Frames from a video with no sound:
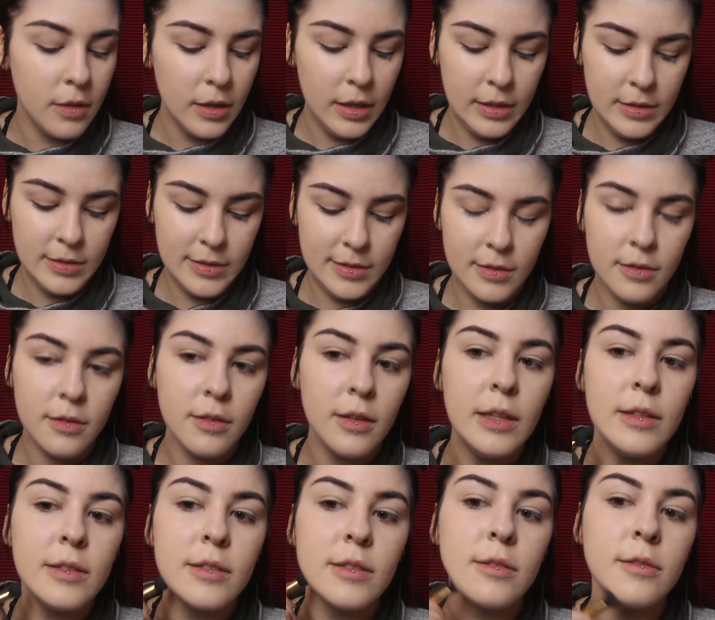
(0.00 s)
It's
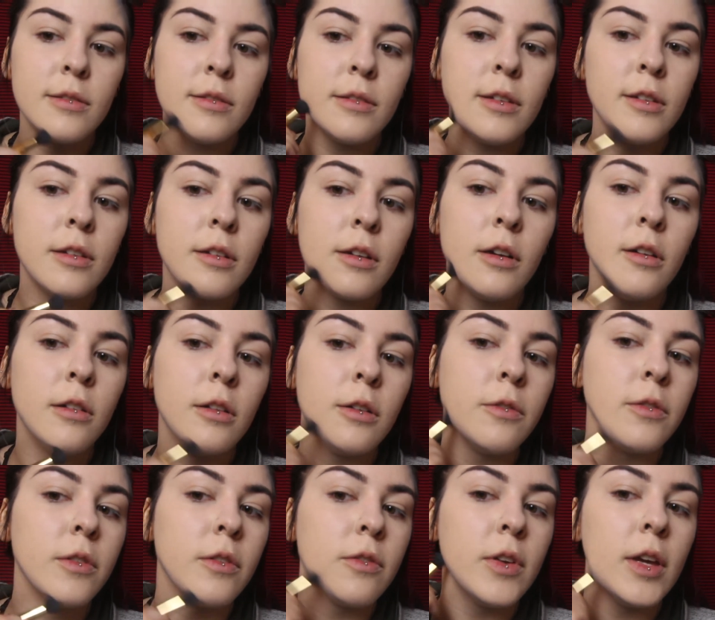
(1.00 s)
like all
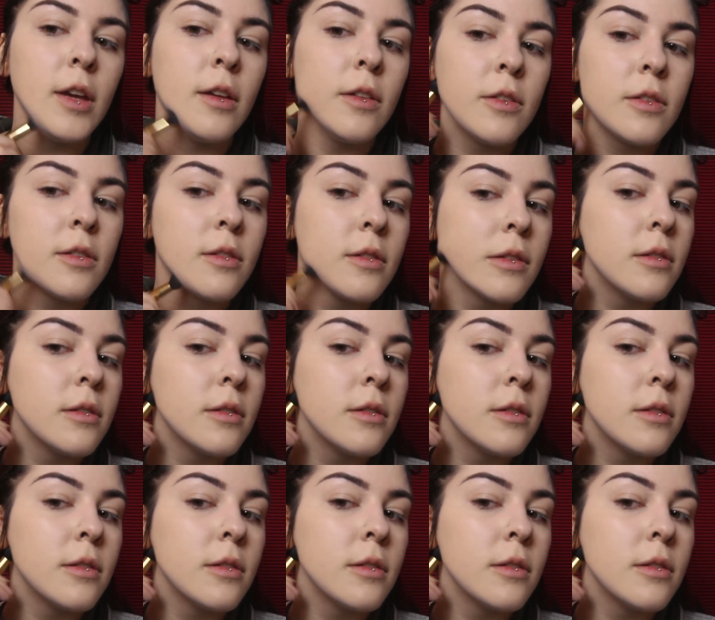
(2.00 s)
over the face.